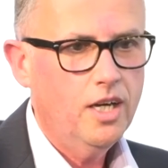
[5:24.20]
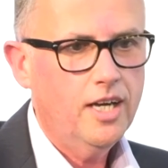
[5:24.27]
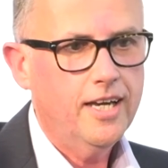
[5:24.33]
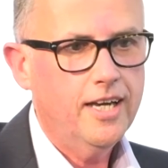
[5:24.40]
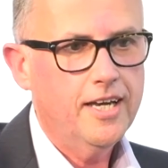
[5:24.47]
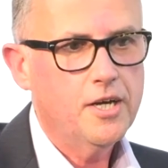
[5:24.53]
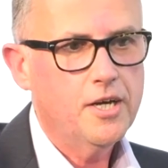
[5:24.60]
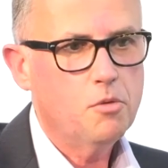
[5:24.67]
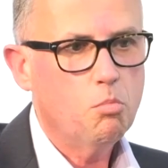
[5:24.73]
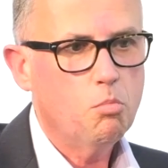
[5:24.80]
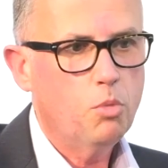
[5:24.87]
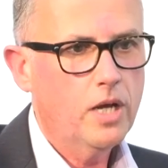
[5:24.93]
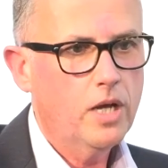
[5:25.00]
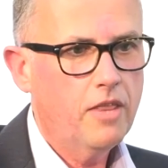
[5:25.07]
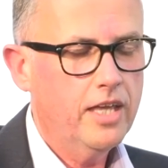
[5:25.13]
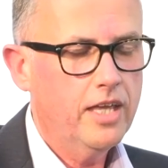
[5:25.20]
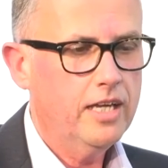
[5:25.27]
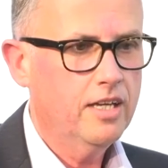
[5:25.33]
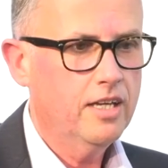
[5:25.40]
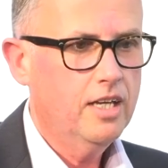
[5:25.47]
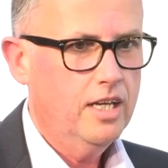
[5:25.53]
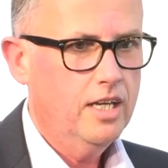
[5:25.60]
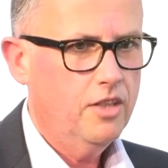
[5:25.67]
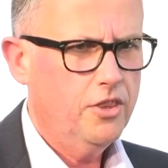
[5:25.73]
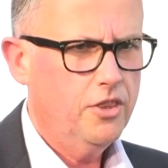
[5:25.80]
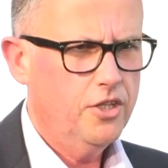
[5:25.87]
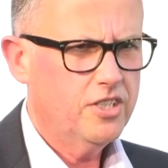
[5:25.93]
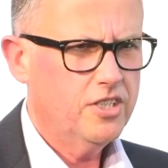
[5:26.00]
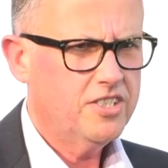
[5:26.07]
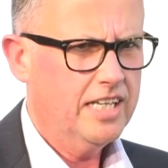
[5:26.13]
But I think
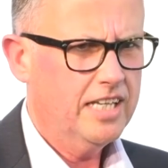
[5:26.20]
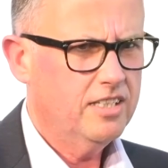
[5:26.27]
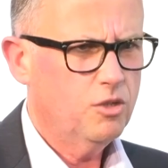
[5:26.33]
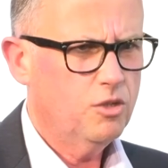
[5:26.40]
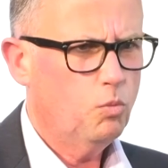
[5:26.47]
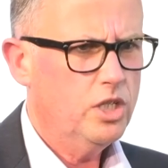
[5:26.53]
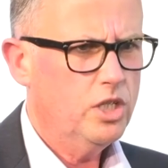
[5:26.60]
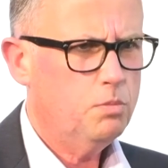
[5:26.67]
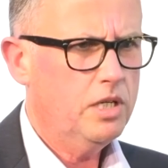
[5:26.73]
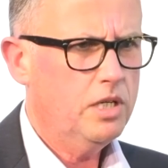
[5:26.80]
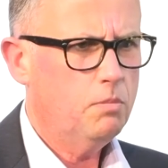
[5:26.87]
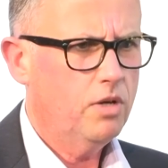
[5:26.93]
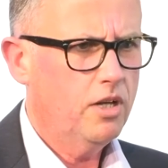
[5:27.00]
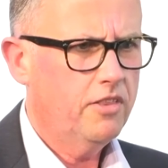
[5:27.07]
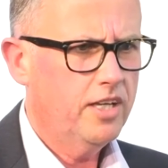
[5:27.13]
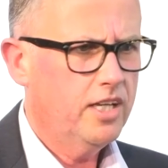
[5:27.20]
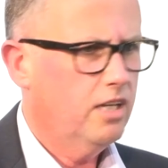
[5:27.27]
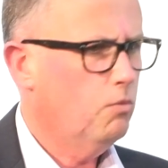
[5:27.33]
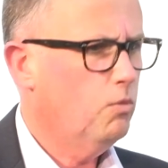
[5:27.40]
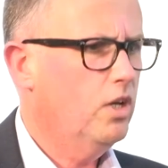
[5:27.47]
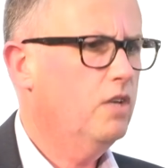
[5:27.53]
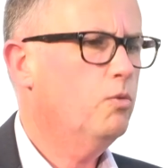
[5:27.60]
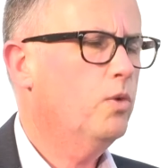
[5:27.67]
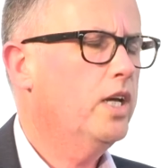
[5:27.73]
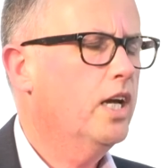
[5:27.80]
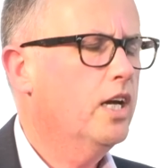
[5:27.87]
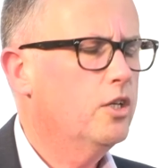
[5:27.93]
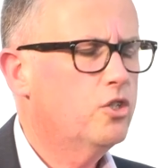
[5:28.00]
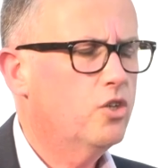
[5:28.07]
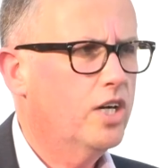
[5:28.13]
there's a sense in which people are thinking, well, if we
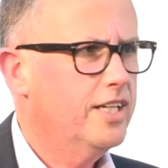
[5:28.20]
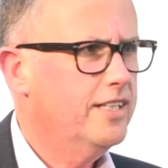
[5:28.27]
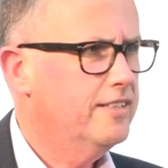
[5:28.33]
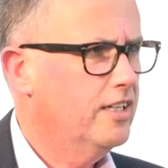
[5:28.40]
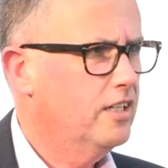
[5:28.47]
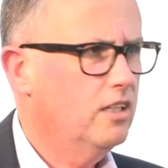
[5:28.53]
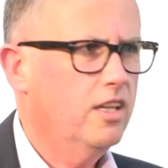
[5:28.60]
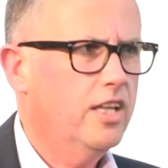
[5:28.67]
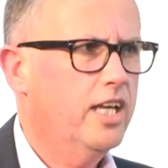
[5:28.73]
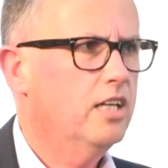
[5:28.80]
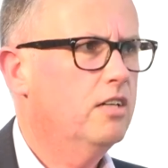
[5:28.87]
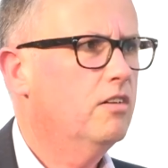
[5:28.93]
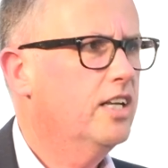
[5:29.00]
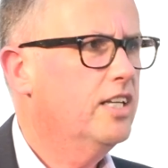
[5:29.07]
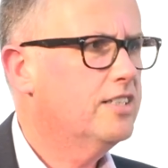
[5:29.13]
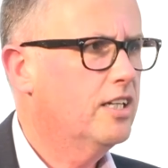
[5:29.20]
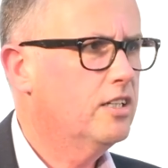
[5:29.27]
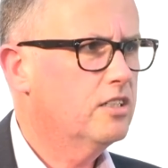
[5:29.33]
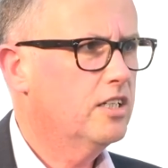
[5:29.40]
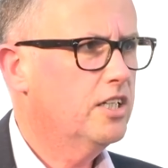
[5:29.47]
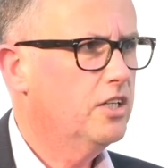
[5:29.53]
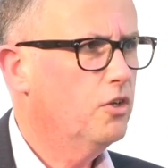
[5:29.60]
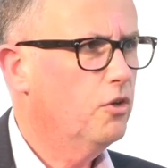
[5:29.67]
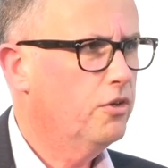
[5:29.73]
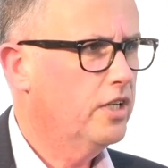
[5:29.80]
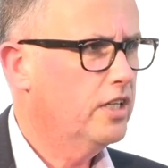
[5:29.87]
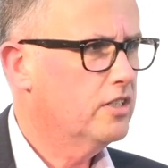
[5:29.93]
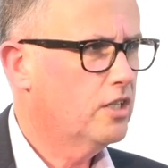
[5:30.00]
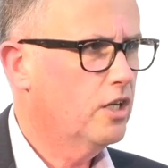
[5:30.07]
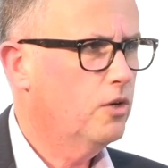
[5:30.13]
get a trade deal, then essentially
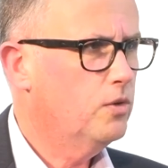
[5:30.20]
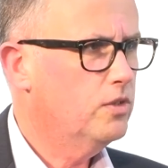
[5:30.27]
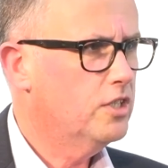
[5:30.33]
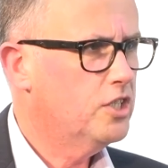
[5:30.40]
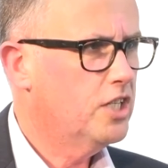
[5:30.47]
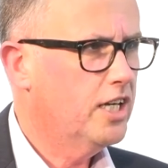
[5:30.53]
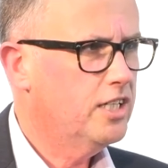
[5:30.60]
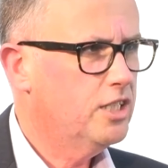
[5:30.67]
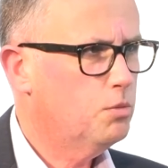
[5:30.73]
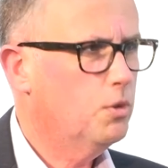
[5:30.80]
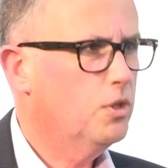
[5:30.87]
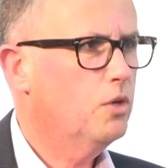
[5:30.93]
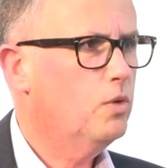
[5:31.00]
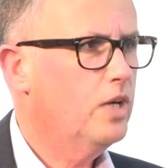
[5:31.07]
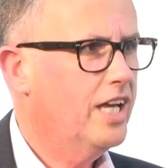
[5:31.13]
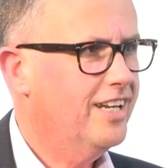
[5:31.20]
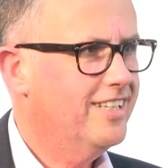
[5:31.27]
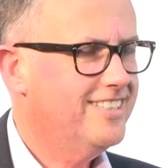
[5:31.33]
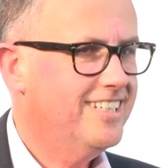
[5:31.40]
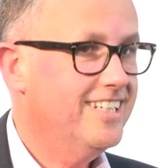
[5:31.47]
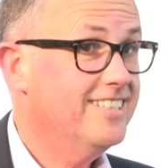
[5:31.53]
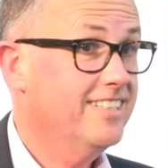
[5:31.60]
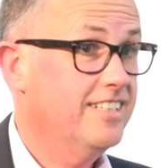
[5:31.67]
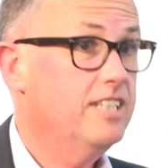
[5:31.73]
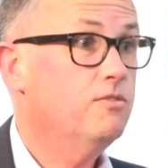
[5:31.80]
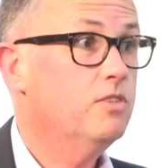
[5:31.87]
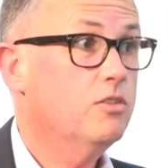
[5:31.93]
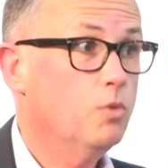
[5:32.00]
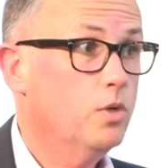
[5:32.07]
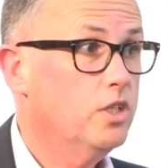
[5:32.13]
nothing's going to change. But the reality is that
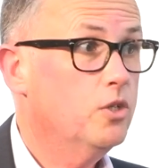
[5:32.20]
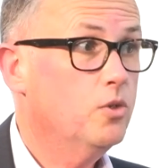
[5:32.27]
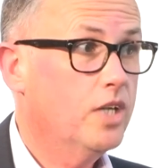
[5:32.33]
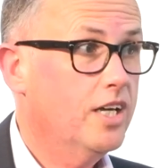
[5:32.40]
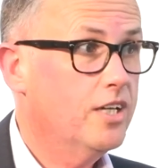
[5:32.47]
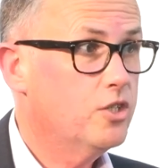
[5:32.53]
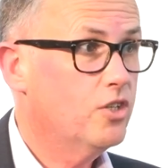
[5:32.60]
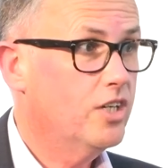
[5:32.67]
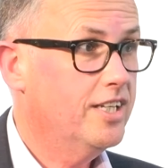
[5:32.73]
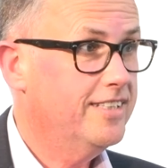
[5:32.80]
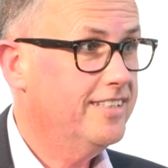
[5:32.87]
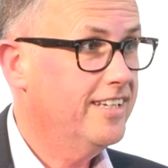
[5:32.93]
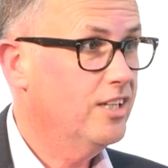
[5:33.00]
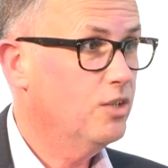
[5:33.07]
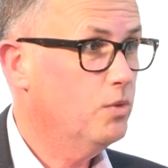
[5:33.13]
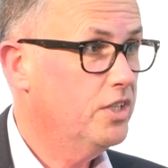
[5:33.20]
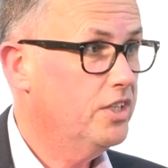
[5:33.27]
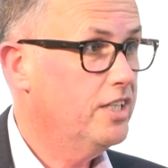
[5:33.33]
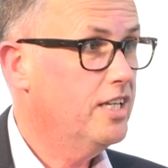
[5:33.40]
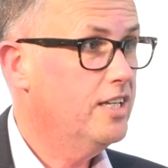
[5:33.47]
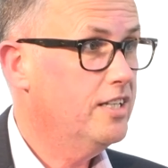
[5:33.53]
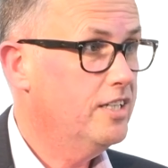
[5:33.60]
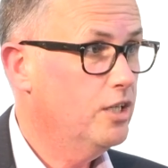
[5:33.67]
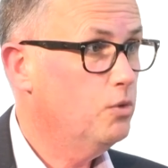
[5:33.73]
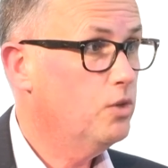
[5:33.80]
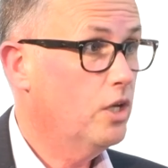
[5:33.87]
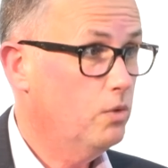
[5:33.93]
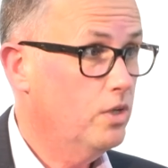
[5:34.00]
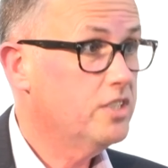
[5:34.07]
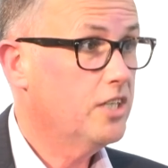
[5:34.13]
even if we do get a trade deal with the EU,
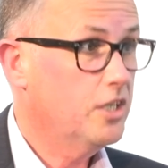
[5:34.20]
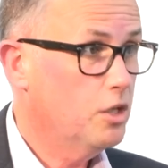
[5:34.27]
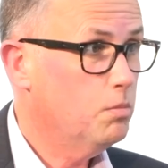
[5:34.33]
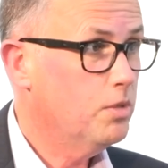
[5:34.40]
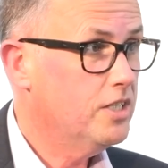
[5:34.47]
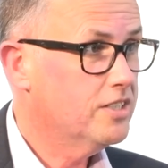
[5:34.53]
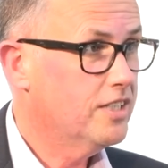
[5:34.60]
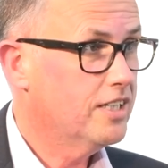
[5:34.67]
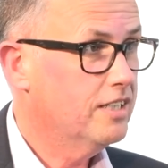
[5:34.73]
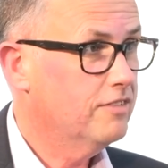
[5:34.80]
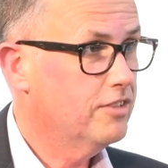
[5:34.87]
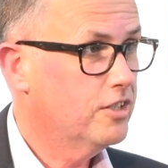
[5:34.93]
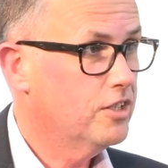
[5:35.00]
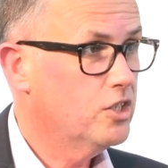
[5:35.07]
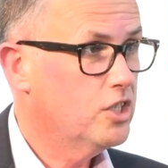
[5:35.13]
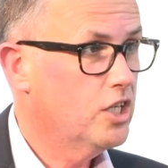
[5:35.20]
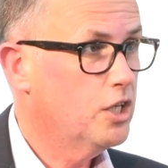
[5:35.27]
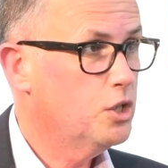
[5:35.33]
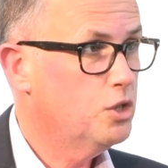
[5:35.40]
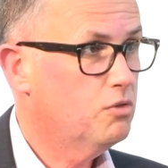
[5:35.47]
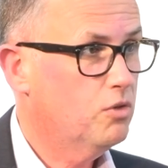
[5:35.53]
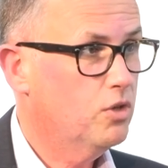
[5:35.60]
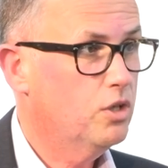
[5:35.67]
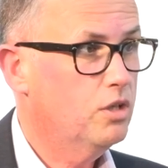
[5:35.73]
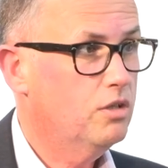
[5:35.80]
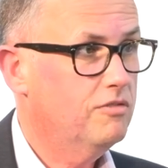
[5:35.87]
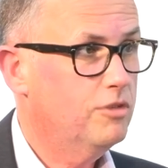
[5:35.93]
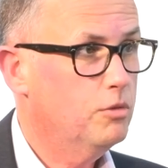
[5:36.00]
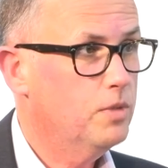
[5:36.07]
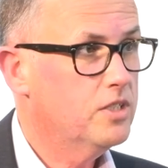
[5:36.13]
there is going to be significant change
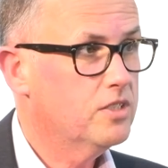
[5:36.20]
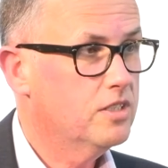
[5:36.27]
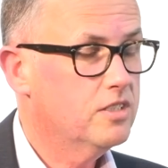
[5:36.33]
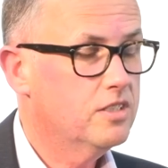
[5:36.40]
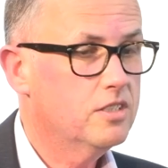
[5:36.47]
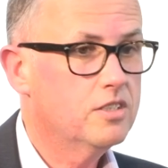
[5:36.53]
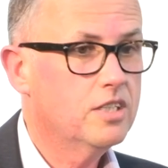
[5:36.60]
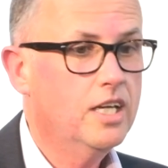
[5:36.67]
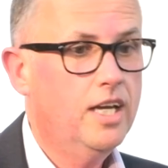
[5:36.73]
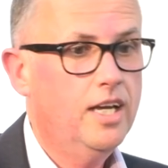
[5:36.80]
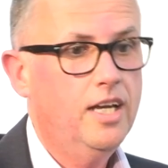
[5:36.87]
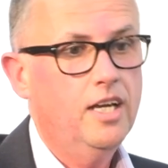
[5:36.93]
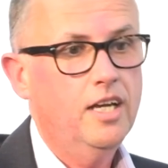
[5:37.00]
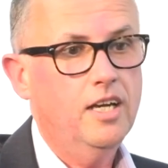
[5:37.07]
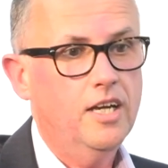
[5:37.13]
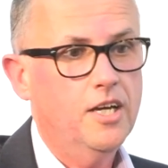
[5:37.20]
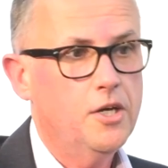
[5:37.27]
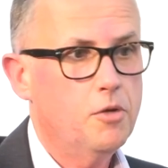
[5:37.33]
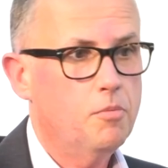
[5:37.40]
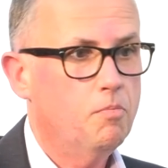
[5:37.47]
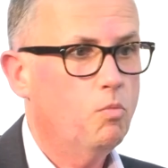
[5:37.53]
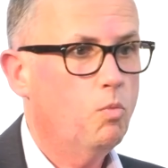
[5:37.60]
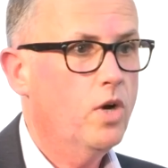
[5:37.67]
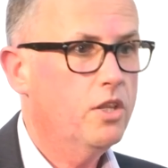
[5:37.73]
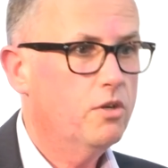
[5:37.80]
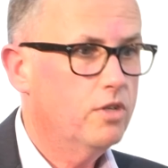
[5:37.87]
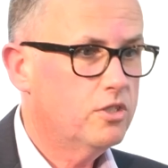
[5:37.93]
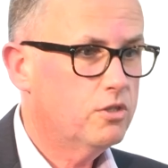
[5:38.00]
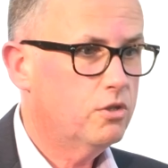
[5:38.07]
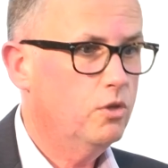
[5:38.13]
for businesses,
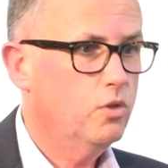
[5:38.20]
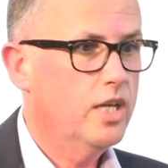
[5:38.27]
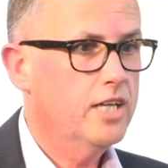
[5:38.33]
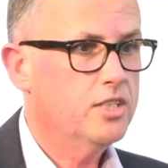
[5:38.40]
whether it's through their